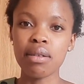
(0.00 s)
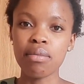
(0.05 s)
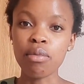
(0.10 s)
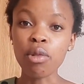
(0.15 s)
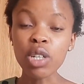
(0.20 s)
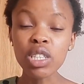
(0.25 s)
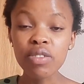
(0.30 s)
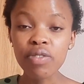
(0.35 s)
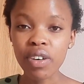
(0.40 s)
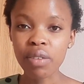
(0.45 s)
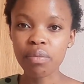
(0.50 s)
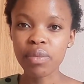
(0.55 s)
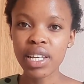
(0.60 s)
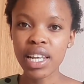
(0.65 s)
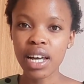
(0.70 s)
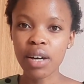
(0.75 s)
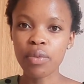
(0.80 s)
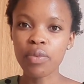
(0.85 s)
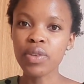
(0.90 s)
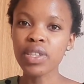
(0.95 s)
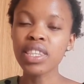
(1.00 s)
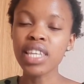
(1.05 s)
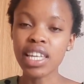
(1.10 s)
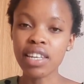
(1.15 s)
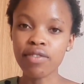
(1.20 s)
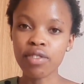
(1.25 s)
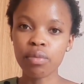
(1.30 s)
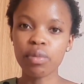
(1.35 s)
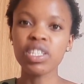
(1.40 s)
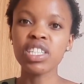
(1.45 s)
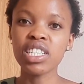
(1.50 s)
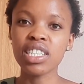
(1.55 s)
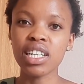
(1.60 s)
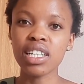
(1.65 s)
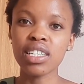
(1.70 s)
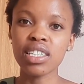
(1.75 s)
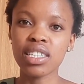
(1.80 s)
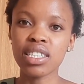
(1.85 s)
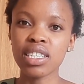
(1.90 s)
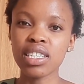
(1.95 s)
most familiar with the information
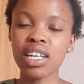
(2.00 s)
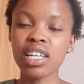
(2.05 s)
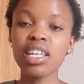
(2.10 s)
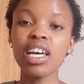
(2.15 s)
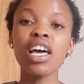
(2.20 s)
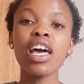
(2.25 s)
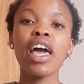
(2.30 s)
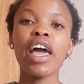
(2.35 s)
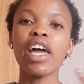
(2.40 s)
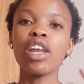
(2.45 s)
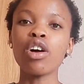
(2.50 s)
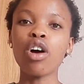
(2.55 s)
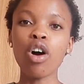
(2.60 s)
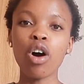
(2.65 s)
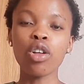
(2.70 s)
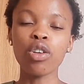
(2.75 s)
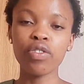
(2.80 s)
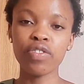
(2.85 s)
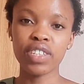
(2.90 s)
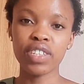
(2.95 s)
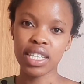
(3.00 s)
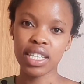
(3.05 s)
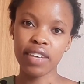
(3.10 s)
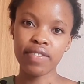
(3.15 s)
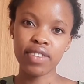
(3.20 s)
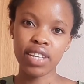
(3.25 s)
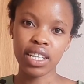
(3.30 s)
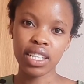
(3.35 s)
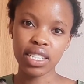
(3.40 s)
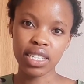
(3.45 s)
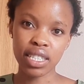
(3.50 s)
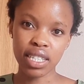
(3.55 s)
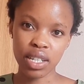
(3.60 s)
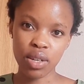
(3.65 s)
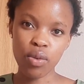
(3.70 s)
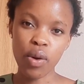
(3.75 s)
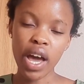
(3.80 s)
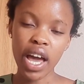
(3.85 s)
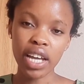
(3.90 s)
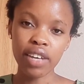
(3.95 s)
that is needed and all stuff that is
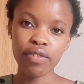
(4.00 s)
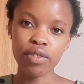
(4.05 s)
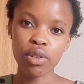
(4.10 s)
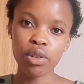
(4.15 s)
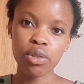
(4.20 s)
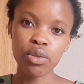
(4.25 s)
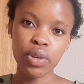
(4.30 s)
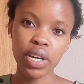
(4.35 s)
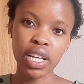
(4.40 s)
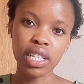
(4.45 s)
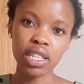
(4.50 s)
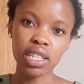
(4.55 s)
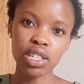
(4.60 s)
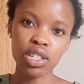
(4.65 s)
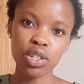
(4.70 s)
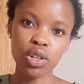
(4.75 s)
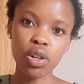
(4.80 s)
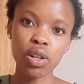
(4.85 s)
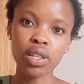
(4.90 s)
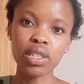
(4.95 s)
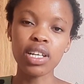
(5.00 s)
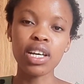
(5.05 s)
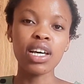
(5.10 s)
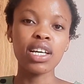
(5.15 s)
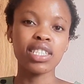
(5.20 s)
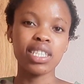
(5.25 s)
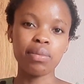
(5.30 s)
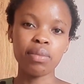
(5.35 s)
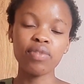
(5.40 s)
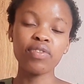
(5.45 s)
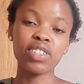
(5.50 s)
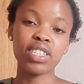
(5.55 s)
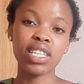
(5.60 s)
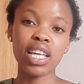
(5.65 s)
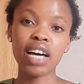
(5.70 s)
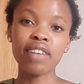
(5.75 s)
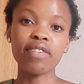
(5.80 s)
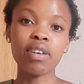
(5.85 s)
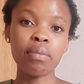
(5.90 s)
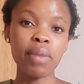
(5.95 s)
required for you to get enrolled some of the
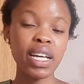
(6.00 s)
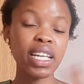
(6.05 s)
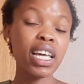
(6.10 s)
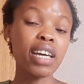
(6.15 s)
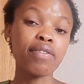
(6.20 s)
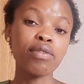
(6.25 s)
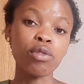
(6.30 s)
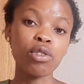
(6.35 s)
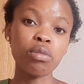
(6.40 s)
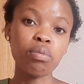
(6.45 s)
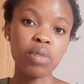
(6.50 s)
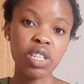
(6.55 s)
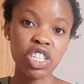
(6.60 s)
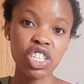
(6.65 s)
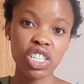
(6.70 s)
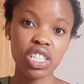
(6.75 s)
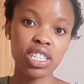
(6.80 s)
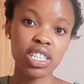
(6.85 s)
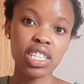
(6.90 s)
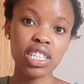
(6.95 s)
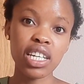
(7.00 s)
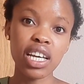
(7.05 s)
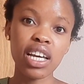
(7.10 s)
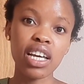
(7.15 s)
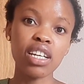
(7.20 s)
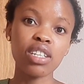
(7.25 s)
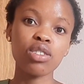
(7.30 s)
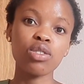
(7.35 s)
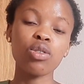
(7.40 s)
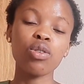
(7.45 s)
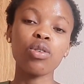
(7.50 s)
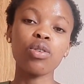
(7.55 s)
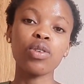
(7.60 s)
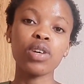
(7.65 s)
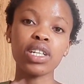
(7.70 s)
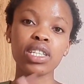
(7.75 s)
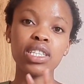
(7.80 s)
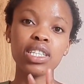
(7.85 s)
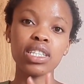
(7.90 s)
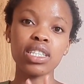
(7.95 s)
stuff i might have not mentioned here so
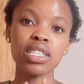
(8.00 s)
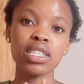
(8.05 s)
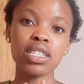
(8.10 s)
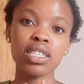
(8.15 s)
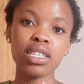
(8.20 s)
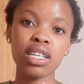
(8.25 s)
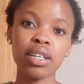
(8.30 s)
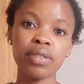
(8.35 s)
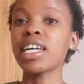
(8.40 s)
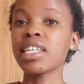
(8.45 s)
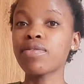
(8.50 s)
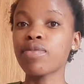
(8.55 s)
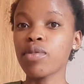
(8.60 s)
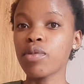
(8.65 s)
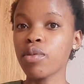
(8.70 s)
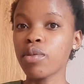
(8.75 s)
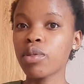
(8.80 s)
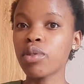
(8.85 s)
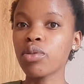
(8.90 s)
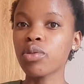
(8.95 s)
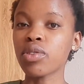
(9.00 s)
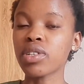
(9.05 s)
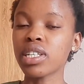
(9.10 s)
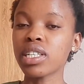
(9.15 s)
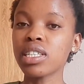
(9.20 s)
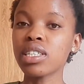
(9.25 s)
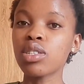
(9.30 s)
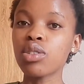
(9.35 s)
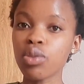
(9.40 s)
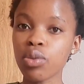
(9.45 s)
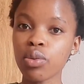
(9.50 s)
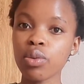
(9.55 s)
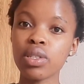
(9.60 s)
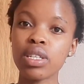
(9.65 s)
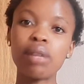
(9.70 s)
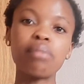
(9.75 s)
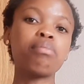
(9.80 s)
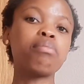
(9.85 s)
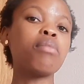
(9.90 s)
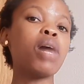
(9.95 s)
it is nice for you to really do
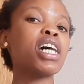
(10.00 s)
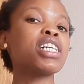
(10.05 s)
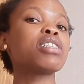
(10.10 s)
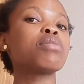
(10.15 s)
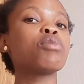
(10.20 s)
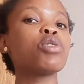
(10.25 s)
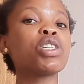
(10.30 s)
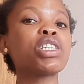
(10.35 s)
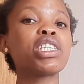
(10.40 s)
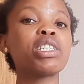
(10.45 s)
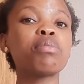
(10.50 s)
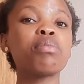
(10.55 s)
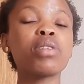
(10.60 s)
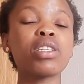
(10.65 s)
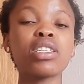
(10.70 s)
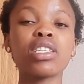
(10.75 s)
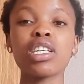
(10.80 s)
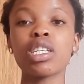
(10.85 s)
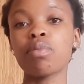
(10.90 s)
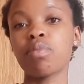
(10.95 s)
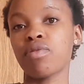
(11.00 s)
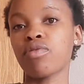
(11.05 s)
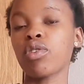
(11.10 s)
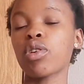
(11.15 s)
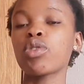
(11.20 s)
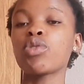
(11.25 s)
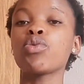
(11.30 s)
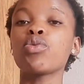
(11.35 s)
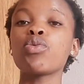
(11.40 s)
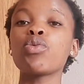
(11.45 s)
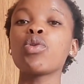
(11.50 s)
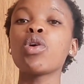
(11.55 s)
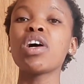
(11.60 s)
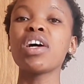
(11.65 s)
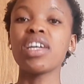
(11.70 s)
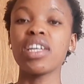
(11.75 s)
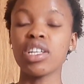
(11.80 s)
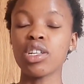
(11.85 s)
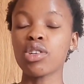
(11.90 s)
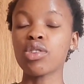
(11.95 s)
some much more deep research before you
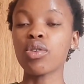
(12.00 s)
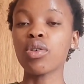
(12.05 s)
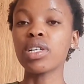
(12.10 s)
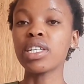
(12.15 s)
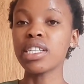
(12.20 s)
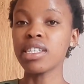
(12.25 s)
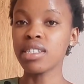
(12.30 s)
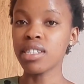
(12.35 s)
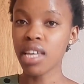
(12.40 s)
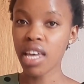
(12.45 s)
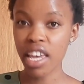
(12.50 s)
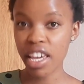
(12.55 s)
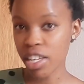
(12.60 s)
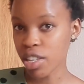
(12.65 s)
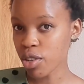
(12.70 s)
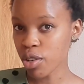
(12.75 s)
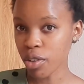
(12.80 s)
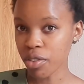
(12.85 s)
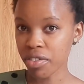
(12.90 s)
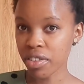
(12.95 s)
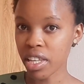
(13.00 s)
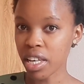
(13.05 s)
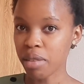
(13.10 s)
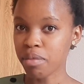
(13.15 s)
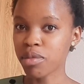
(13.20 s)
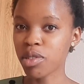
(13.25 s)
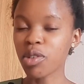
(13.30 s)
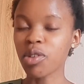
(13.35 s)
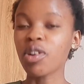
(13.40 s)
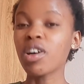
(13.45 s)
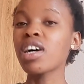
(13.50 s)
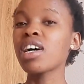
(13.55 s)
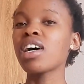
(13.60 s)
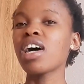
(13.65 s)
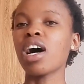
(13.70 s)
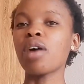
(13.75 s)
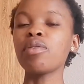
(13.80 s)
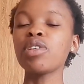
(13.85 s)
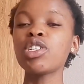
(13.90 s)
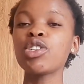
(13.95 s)
enroll in any of them so
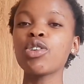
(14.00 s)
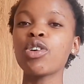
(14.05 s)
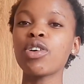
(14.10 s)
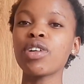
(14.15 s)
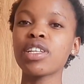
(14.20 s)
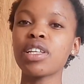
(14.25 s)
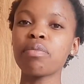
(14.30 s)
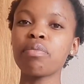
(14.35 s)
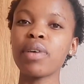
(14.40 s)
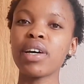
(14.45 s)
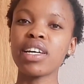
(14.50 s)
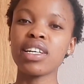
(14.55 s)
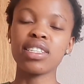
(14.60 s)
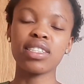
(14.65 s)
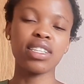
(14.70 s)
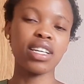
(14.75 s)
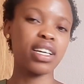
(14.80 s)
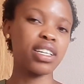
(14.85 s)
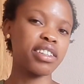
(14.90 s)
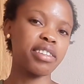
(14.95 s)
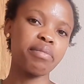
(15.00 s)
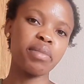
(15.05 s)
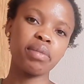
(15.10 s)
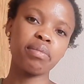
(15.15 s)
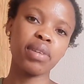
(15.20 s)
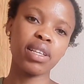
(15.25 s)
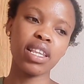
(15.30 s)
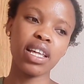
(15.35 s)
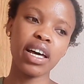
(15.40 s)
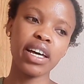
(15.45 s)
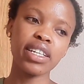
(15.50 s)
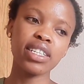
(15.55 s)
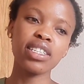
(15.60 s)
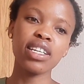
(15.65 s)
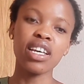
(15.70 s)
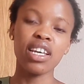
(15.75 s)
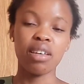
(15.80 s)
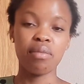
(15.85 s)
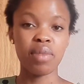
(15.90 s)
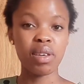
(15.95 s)
i wish you all the best and remember that
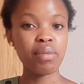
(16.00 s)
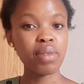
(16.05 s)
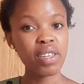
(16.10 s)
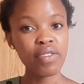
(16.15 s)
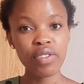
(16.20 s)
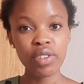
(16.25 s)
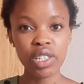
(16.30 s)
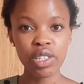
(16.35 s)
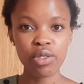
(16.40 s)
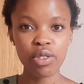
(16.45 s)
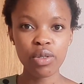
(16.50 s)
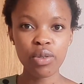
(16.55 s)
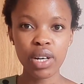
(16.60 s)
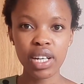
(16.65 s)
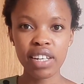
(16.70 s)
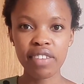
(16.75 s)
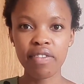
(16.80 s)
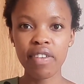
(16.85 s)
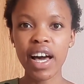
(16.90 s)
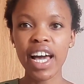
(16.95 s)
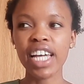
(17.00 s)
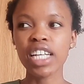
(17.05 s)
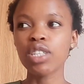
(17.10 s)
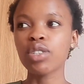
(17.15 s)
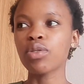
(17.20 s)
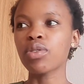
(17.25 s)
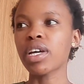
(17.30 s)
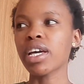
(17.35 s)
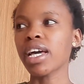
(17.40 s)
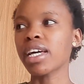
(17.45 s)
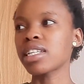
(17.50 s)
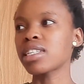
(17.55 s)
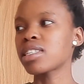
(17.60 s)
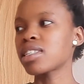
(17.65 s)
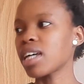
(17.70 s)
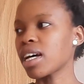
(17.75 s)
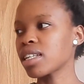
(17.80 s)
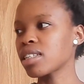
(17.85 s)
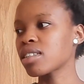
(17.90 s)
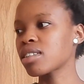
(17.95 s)
maybe if you did not qualify to
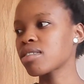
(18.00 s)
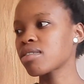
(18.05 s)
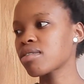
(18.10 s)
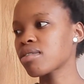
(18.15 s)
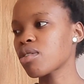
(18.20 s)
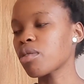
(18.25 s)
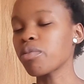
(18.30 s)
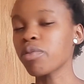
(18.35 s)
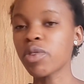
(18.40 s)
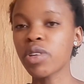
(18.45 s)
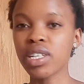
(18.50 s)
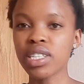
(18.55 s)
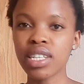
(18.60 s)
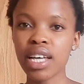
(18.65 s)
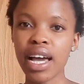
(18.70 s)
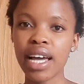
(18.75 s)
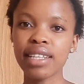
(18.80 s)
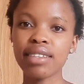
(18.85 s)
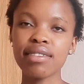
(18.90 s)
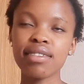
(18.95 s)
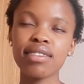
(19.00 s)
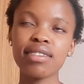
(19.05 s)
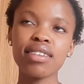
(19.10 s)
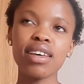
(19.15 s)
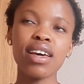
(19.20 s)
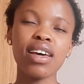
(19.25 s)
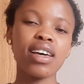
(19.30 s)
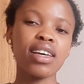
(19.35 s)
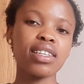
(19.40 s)
get that computer science